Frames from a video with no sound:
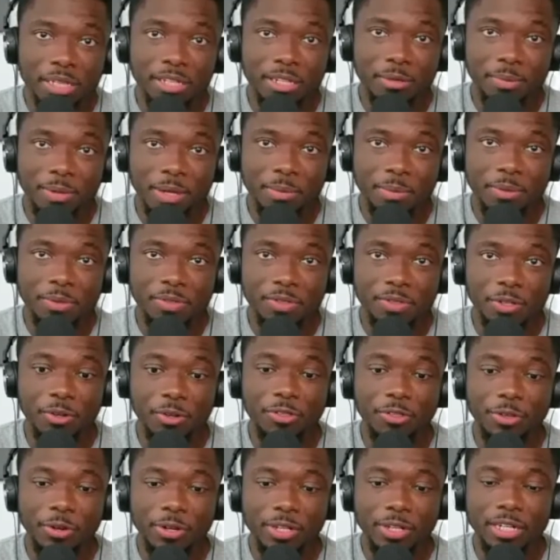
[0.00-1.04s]
people still
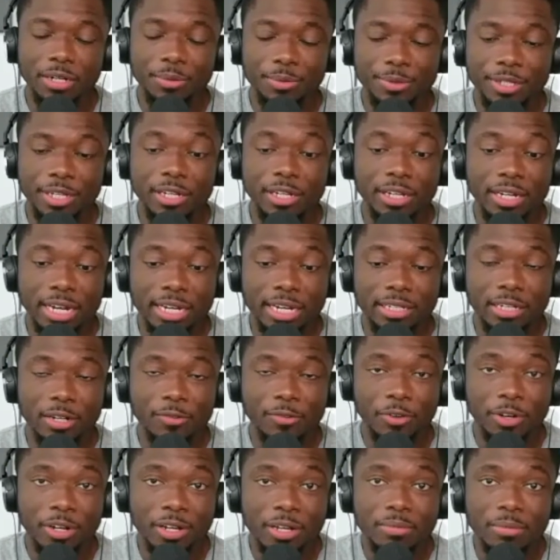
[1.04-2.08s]
thought that it was a good idea for
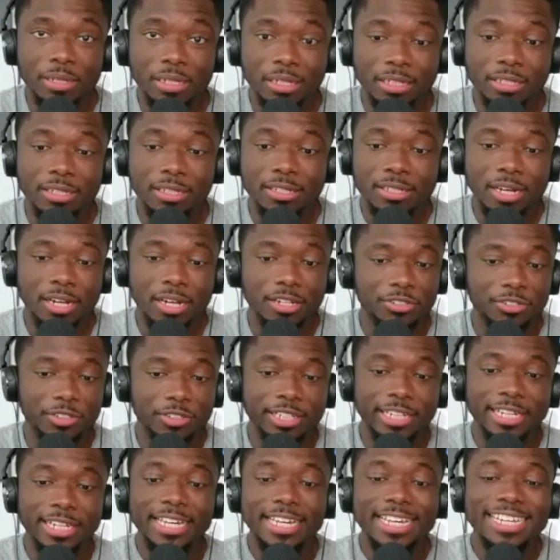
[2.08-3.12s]
him to lead this country.
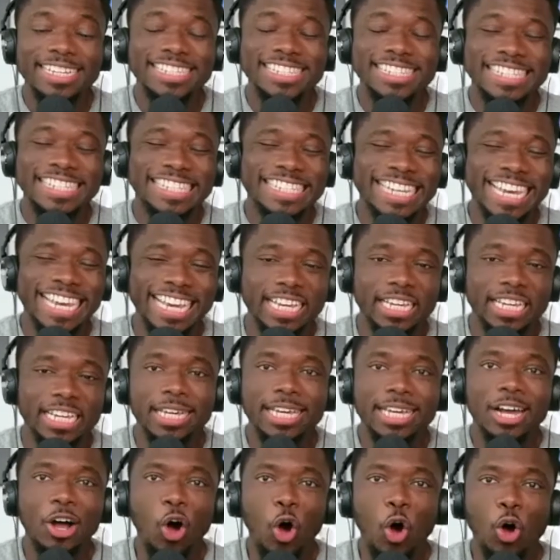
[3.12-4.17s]
Sick.
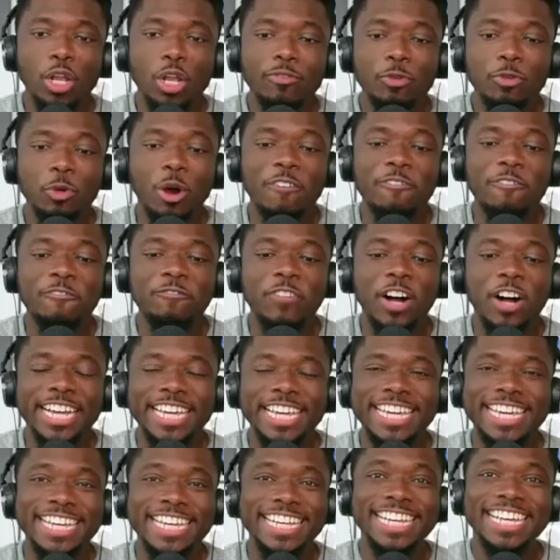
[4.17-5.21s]
All of you are
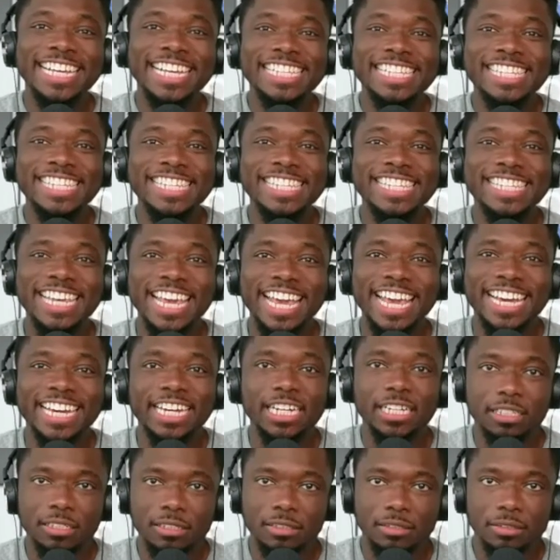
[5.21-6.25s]
fucking sick.
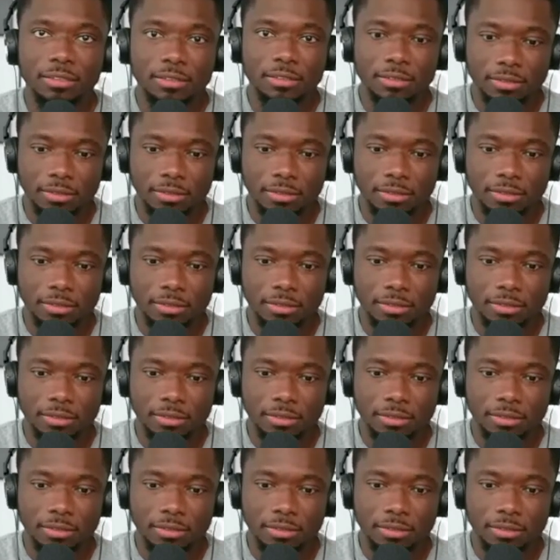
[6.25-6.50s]
I wonder